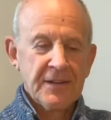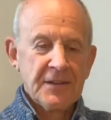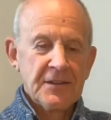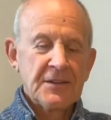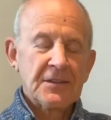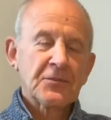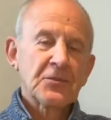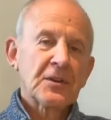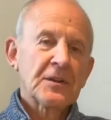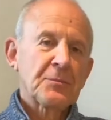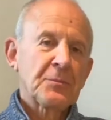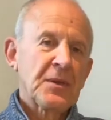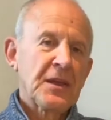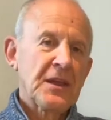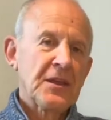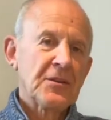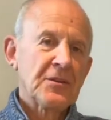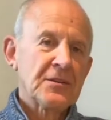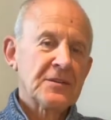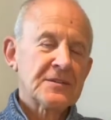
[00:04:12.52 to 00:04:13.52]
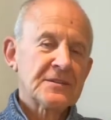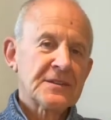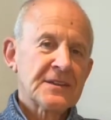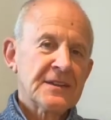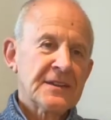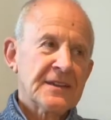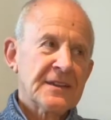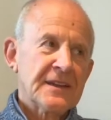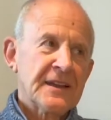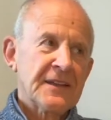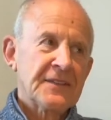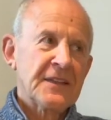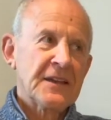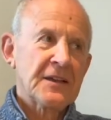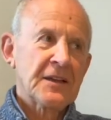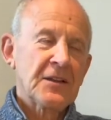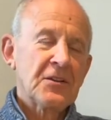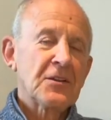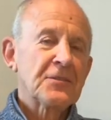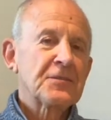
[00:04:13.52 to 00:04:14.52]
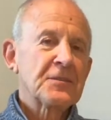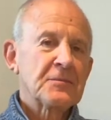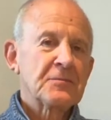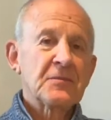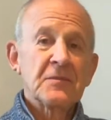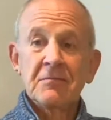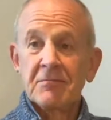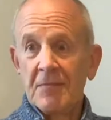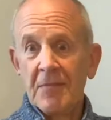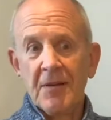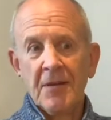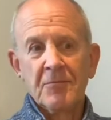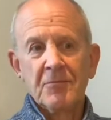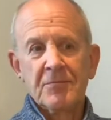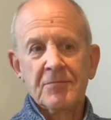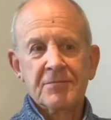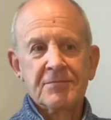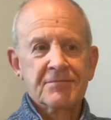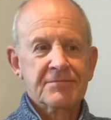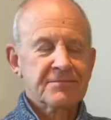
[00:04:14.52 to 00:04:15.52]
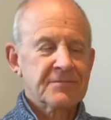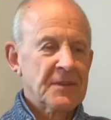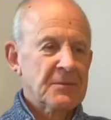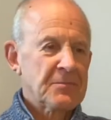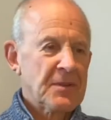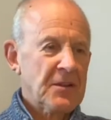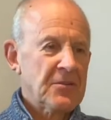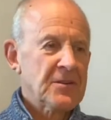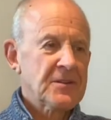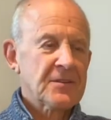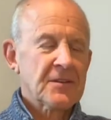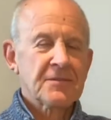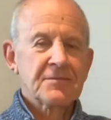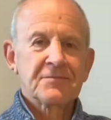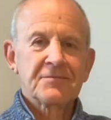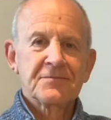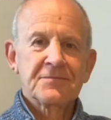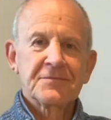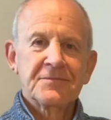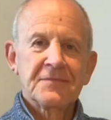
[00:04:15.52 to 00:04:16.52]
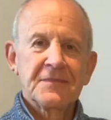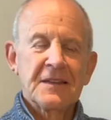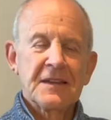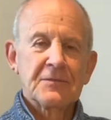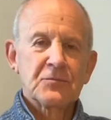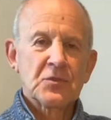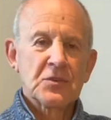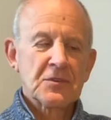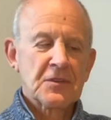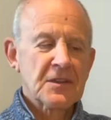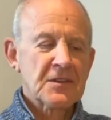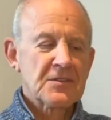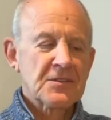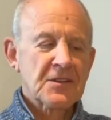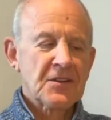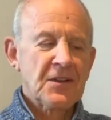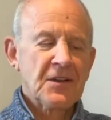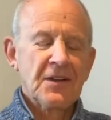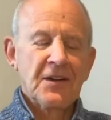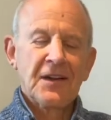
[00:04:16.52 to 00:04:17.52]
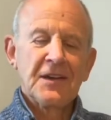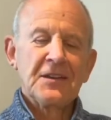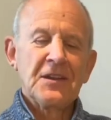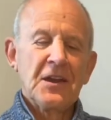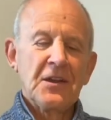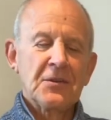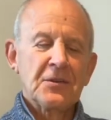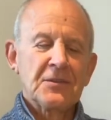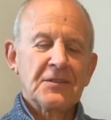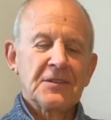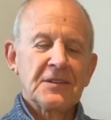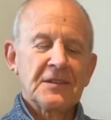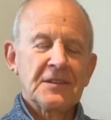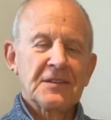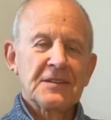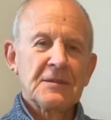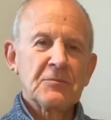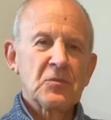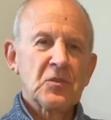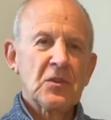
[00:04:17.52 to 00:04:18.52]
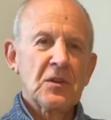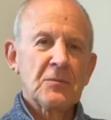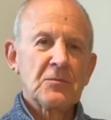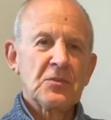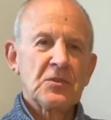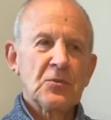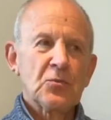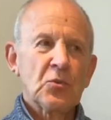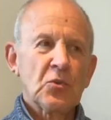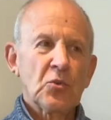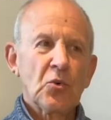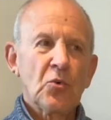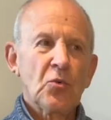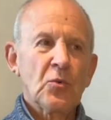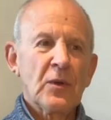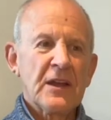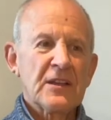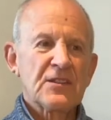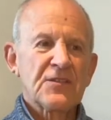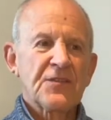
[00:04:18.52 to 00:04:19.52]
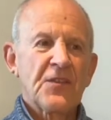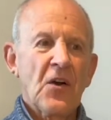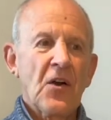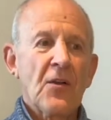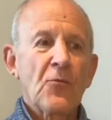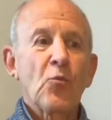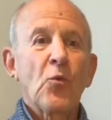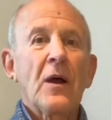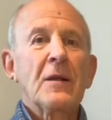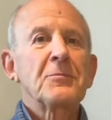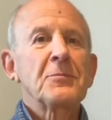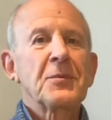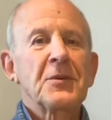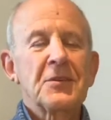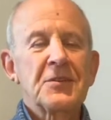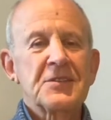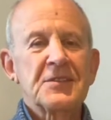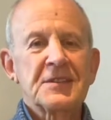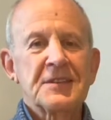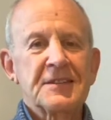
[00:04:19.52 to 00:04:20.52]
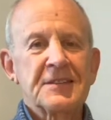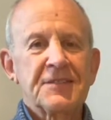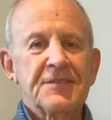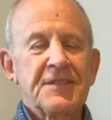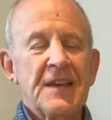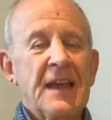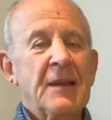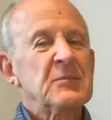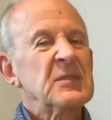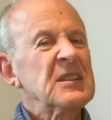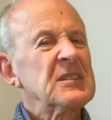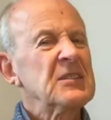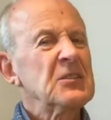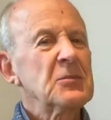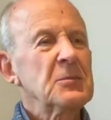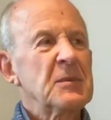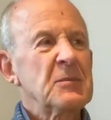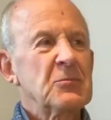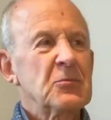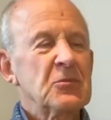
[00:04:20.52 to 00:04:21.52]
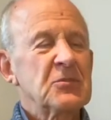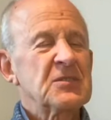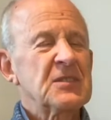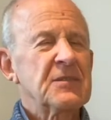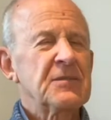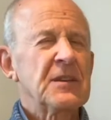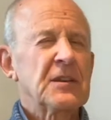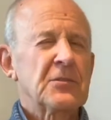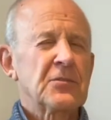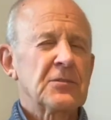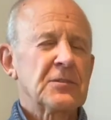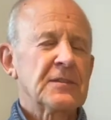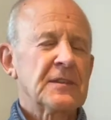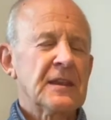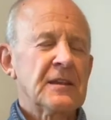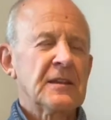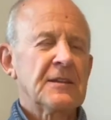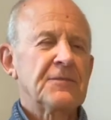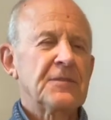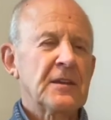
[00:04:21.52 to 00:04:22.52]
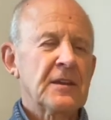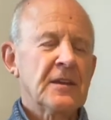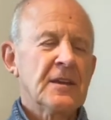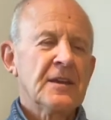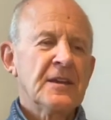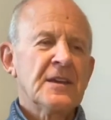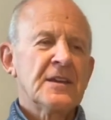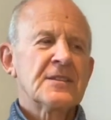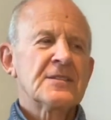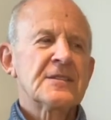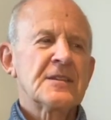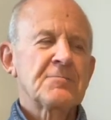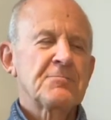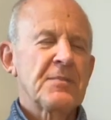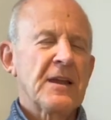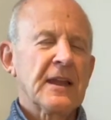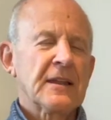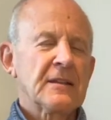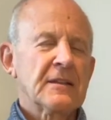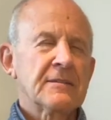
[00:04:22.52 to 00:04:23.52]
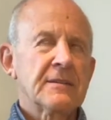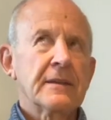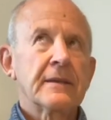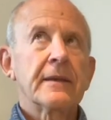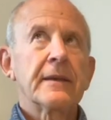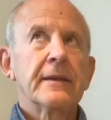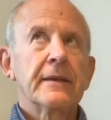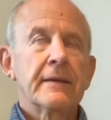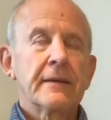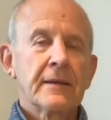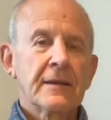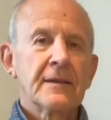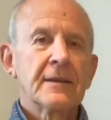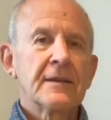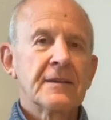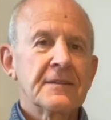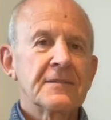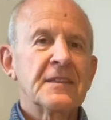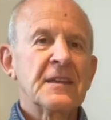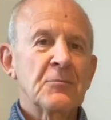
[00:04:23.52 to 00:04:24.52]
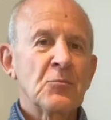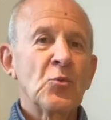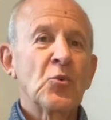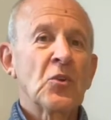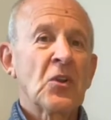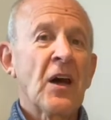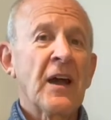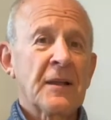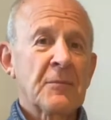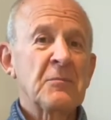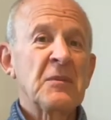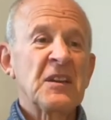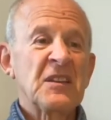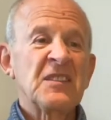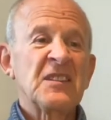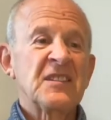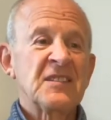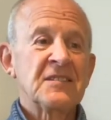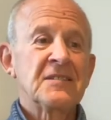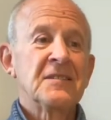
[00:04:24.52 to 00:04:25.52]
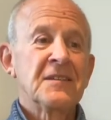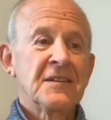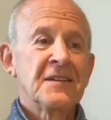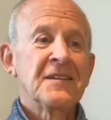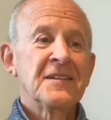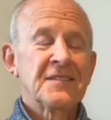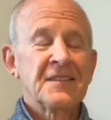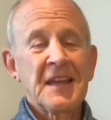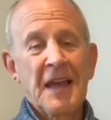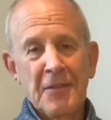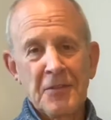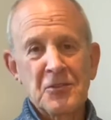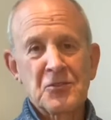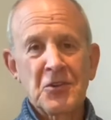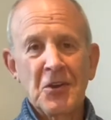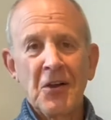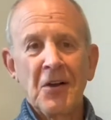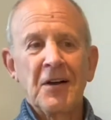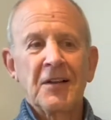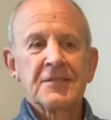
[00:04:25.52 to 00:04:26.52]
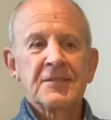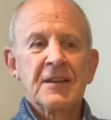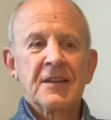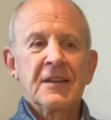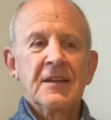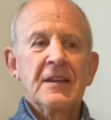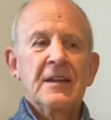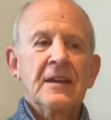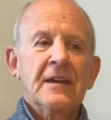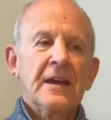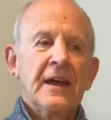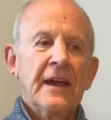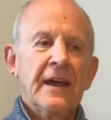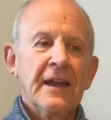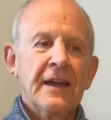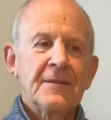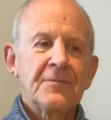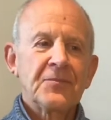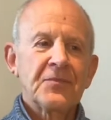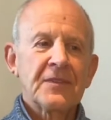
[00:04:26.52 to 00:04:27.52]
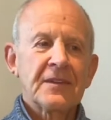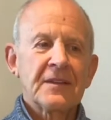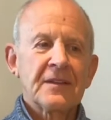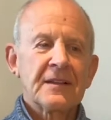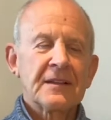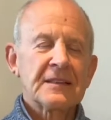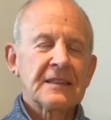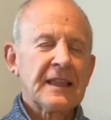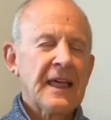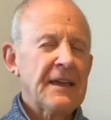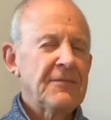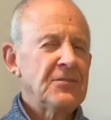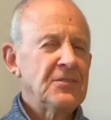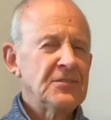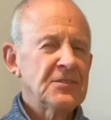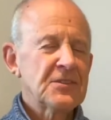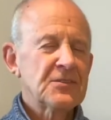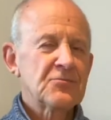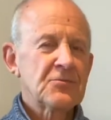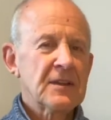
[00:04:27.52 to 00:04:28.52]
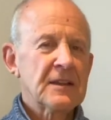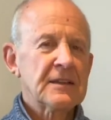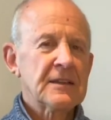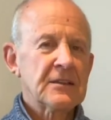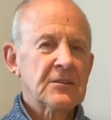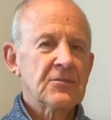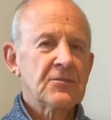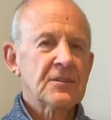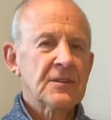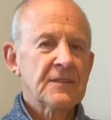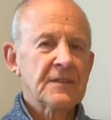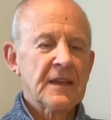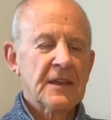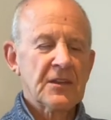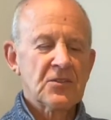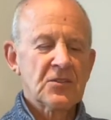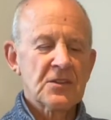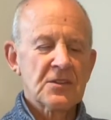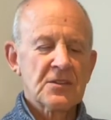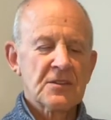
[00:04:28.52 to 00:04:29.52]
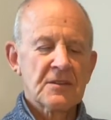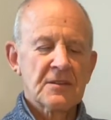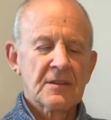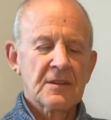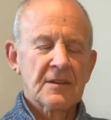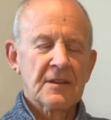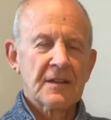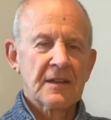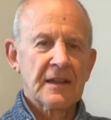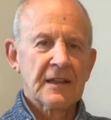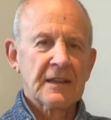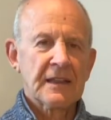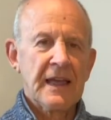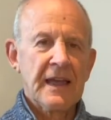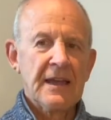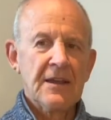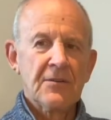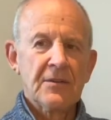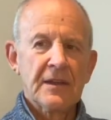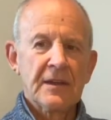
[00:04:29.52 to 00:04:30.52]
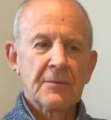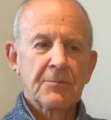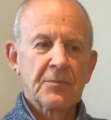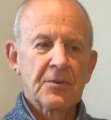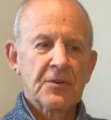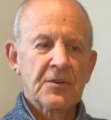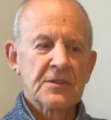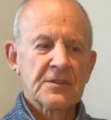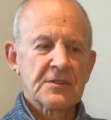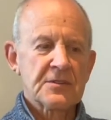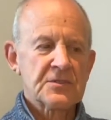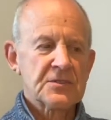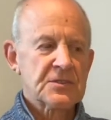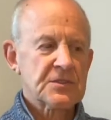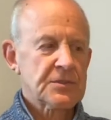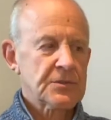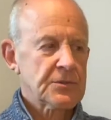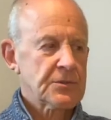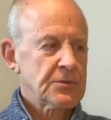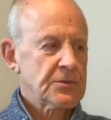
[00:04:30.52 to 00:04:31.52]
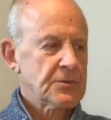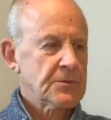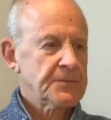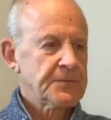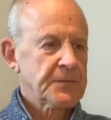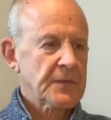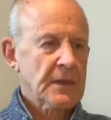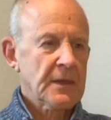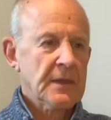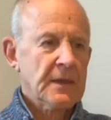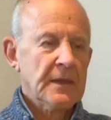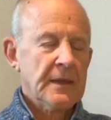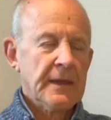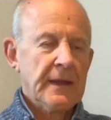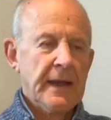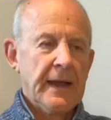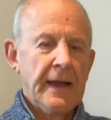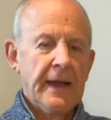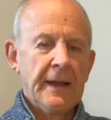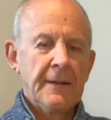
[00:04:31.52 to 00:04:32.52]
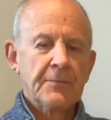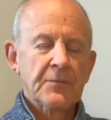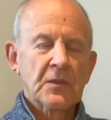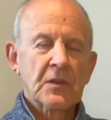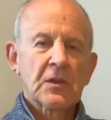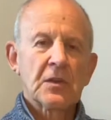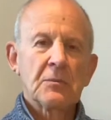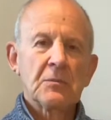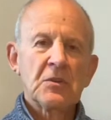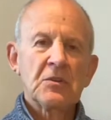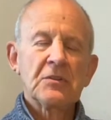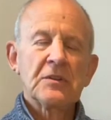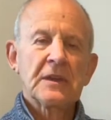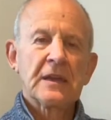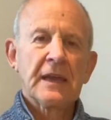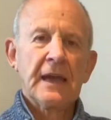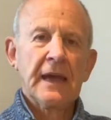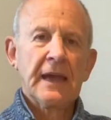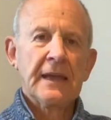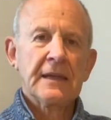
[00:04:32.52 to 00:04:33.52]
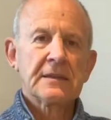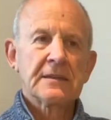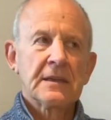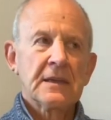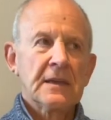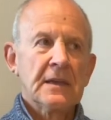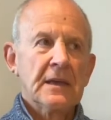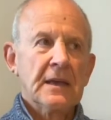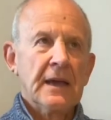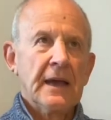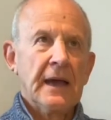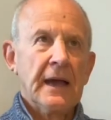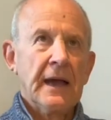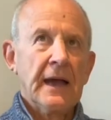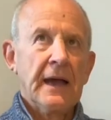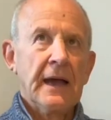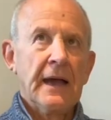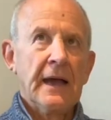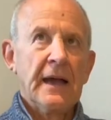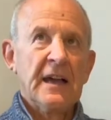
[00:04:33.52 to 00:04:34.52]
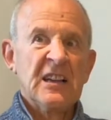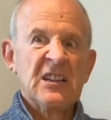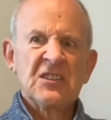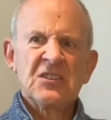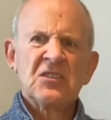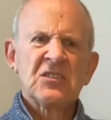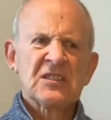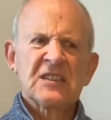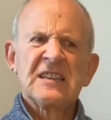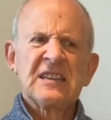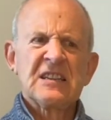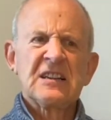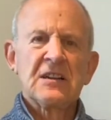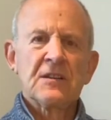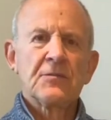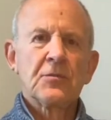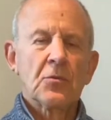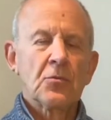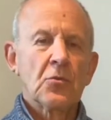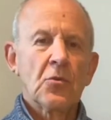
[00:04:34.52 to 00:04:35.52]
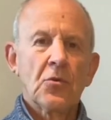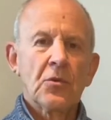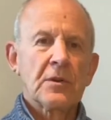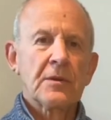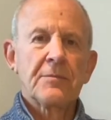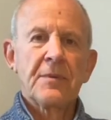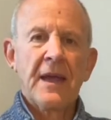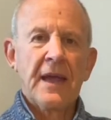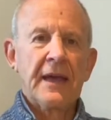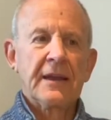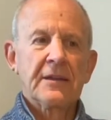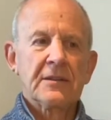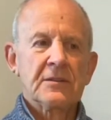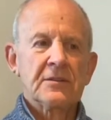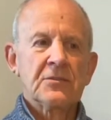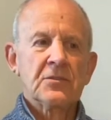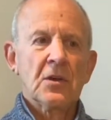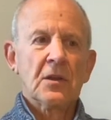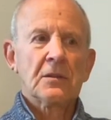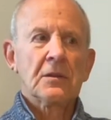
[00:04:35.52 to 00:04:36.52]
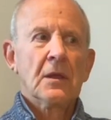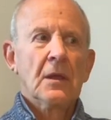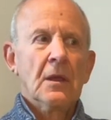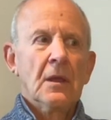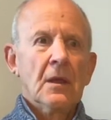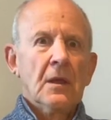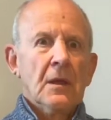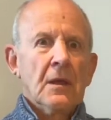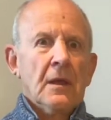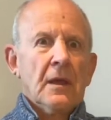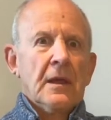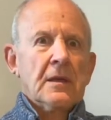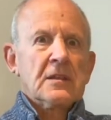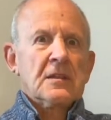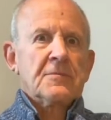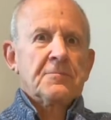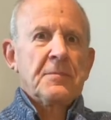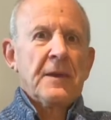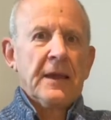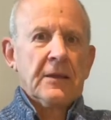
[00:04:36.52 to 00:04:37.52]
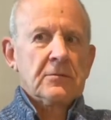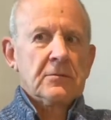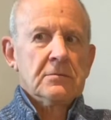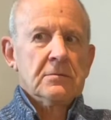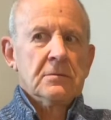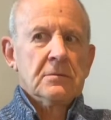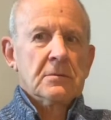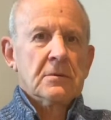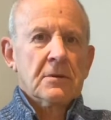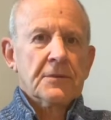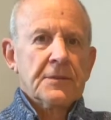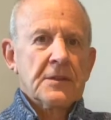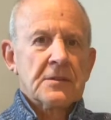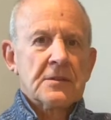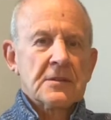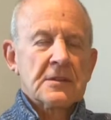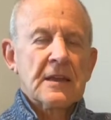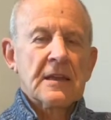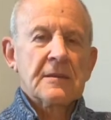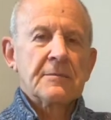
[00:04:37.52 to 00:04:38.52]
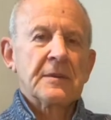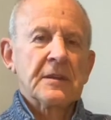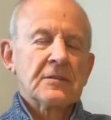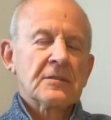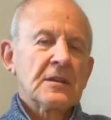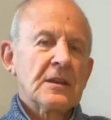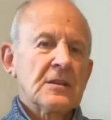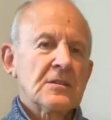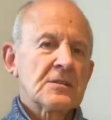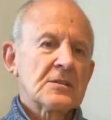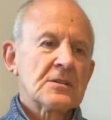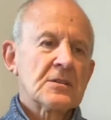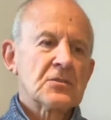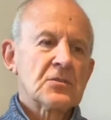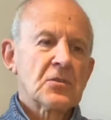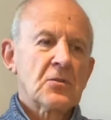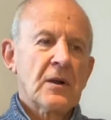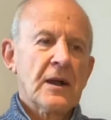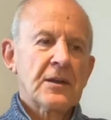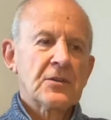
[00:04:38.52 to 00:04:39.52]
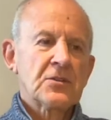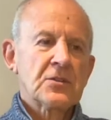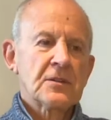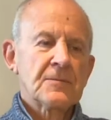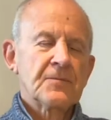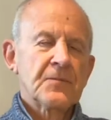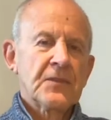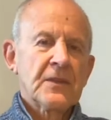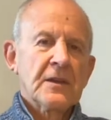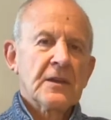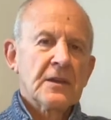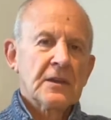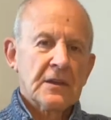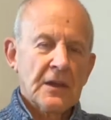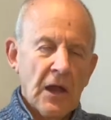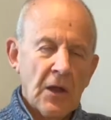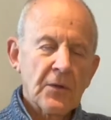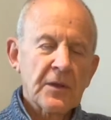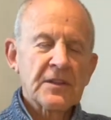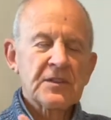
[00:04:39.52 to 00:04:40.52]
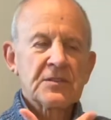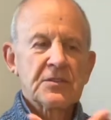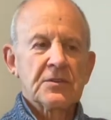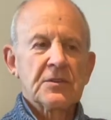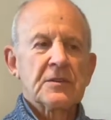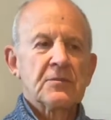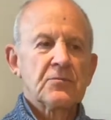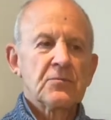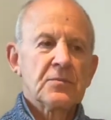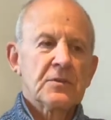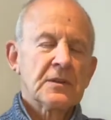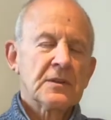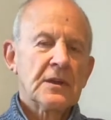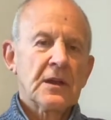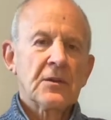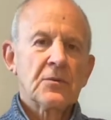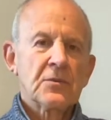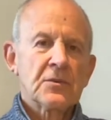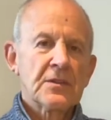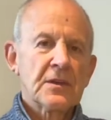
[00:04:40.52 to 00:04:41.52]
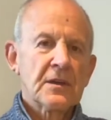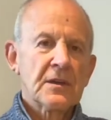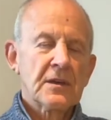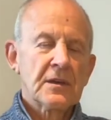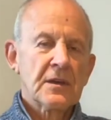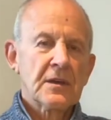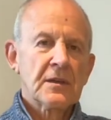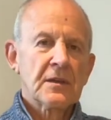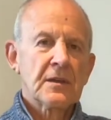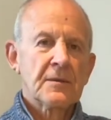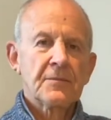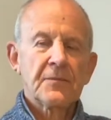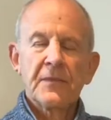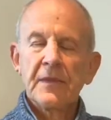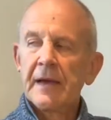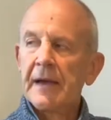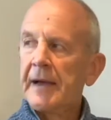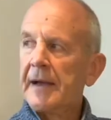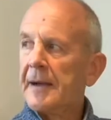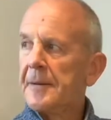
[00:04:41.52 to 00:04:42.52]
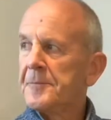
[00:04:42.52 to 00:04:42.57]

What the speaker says: you've got a parent, and often I'm a parent, I have two kids, and I know that sometimes you will always find one person in the family a little bit more difficult. And then if you sit back and you think, yeah, they're more like me than the other child. And lavender is really good in there, just allowing a person to communicate and not get overwrought about it, not expect, oh God, this is going to be a tense situation. Go into it, you know, with a